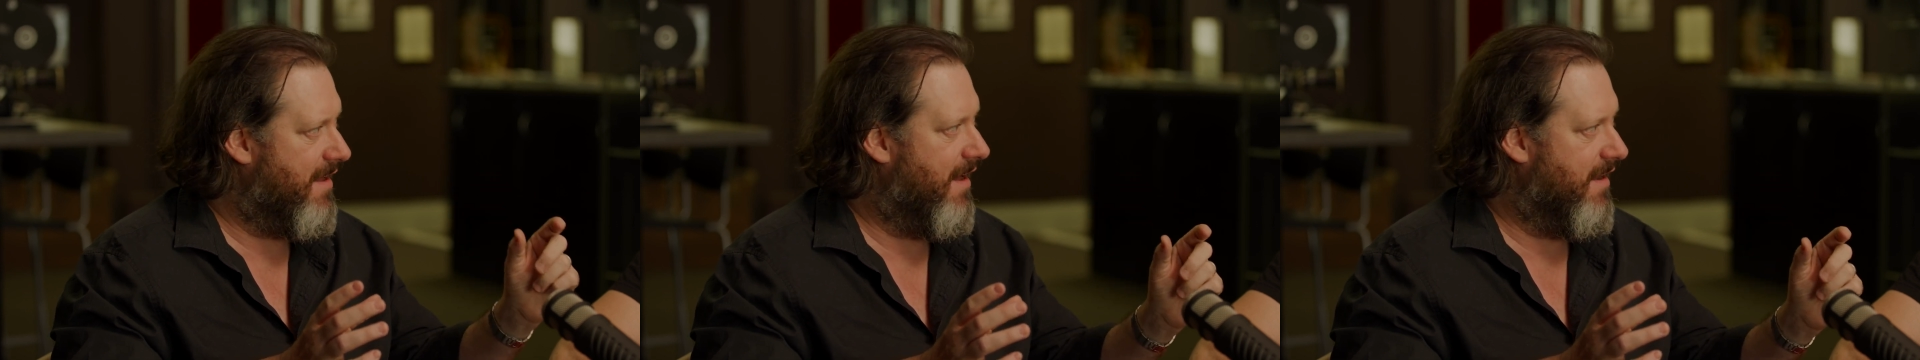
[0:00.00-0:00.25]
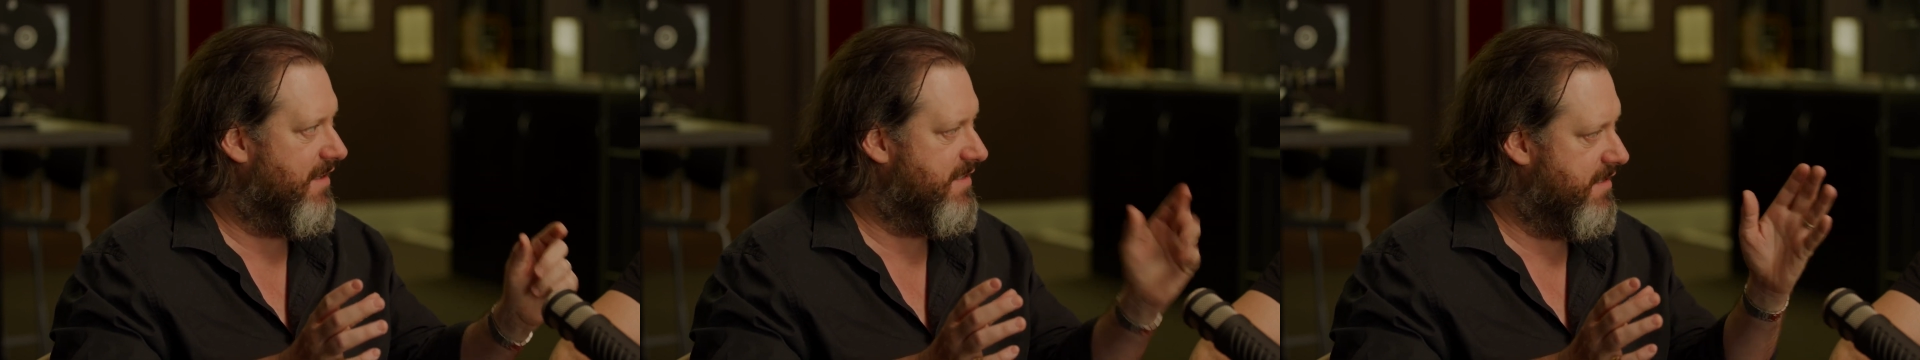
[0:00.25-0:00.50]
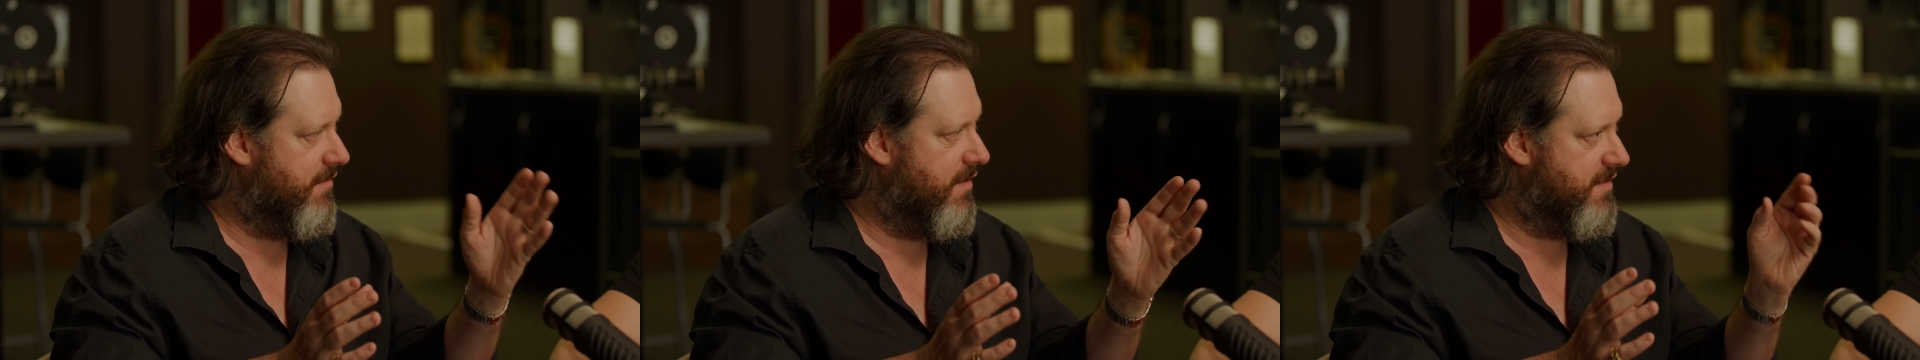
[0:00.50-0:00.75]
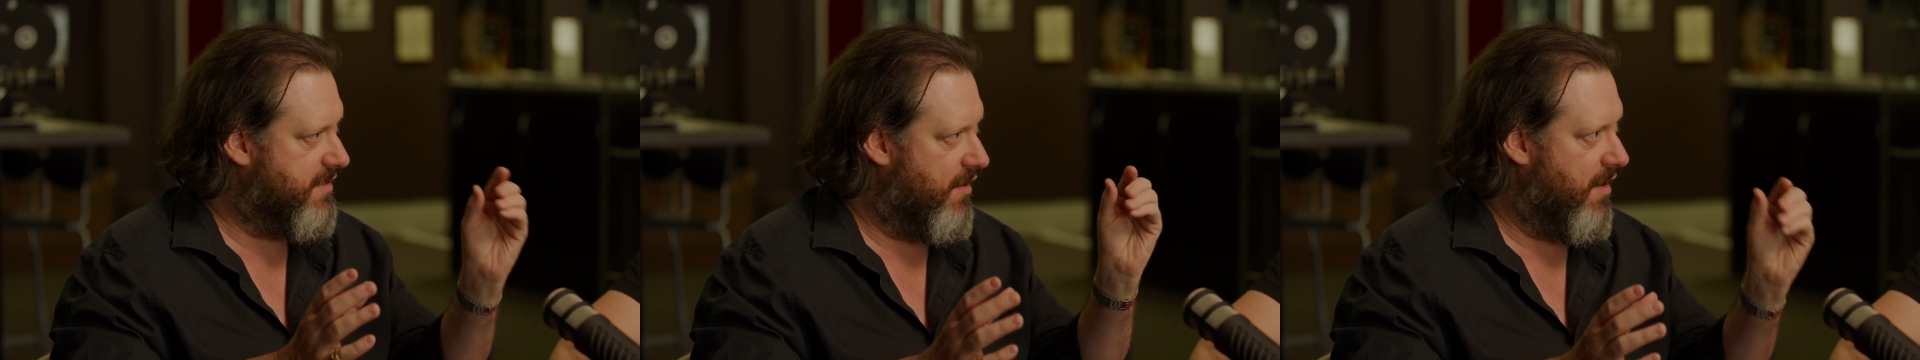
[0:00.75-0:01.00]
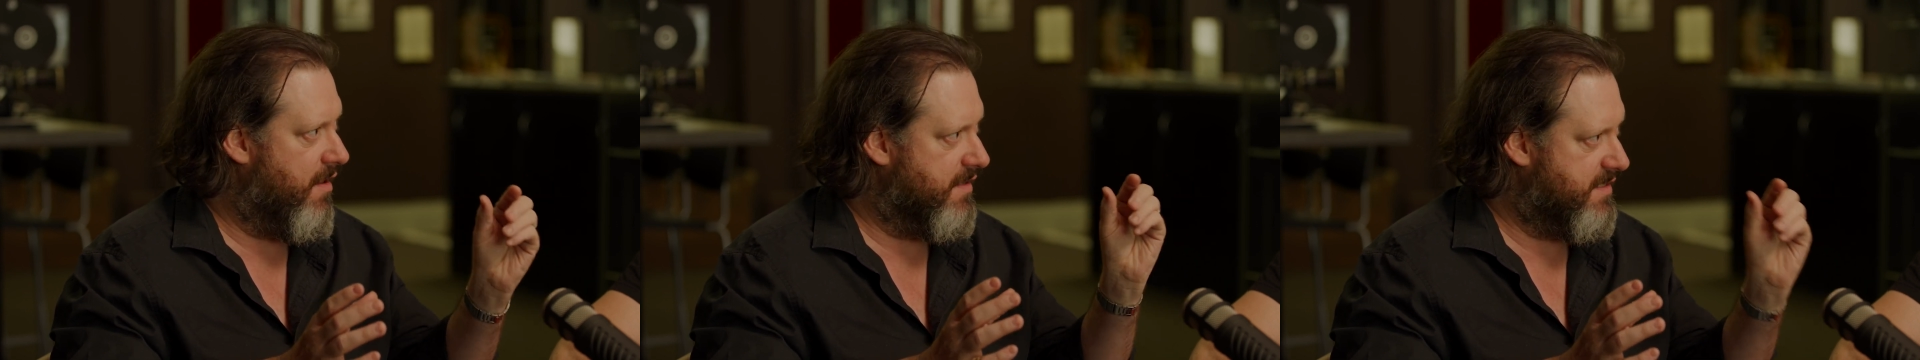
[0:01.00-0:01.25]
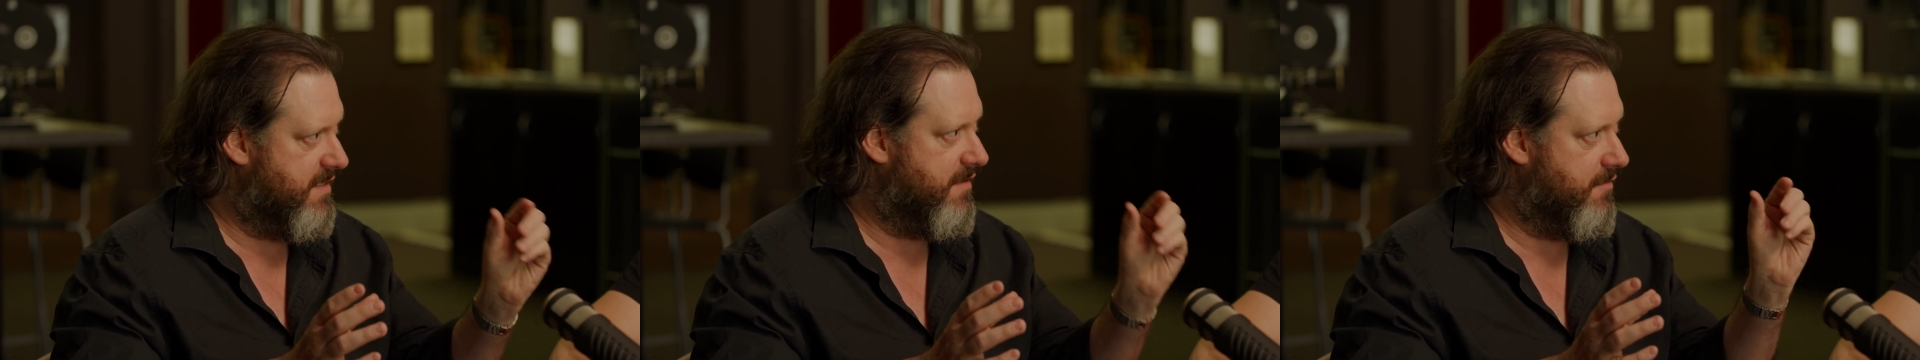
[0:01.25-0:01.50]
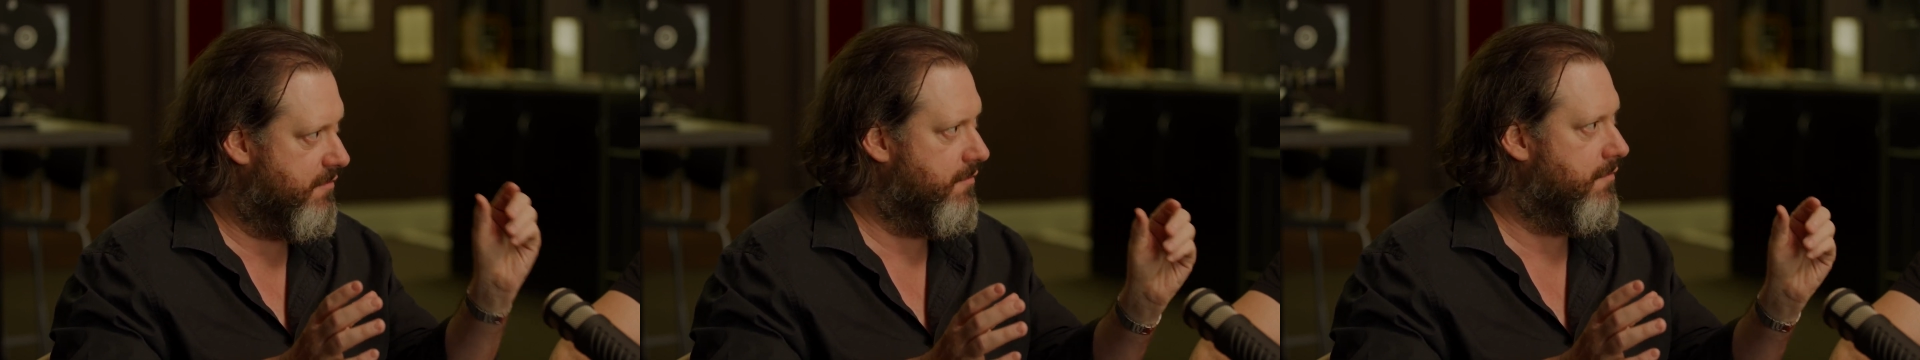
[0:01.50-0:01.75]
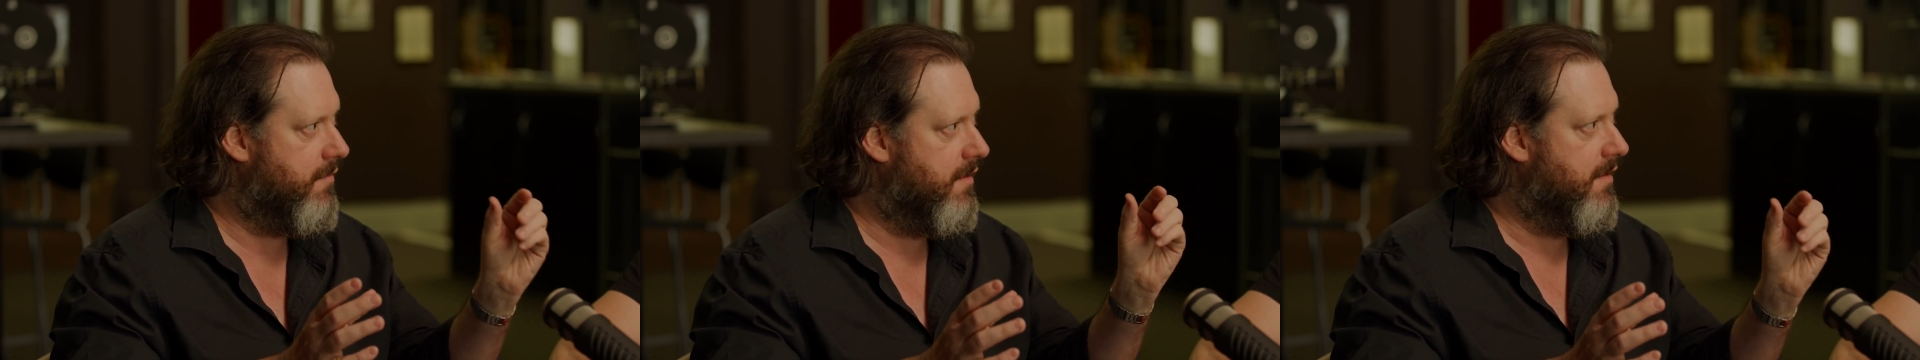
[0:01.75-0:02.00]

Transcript: colours. It's only a single